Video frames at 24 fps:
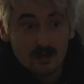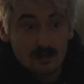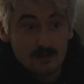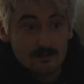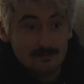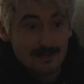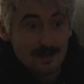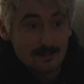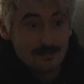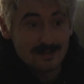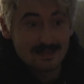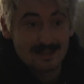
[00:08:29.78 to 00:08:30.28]

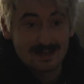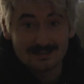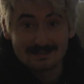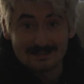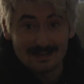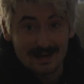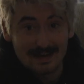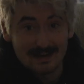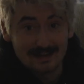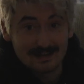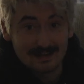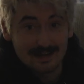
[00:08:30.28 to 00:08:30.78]
Maybe that's
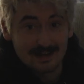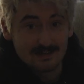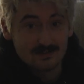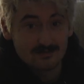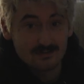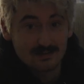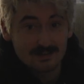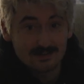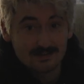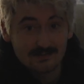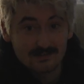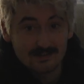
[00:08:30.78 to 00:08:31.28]
Anna
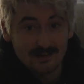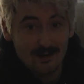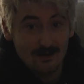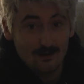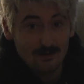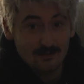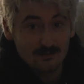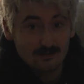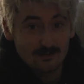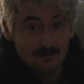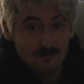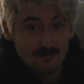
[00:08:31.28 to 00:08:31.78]
Kendrick's
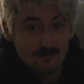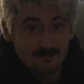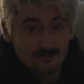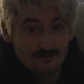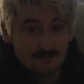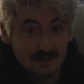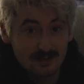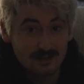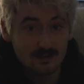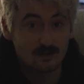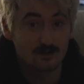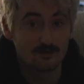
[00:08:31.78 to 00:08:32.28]
character,
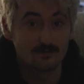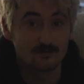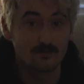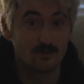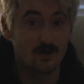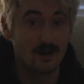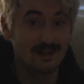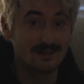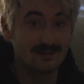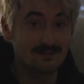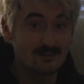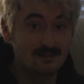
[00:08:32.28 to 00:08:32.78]
like her
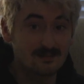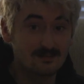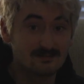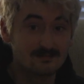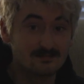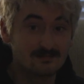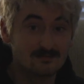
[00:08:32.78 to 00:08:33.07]
friend.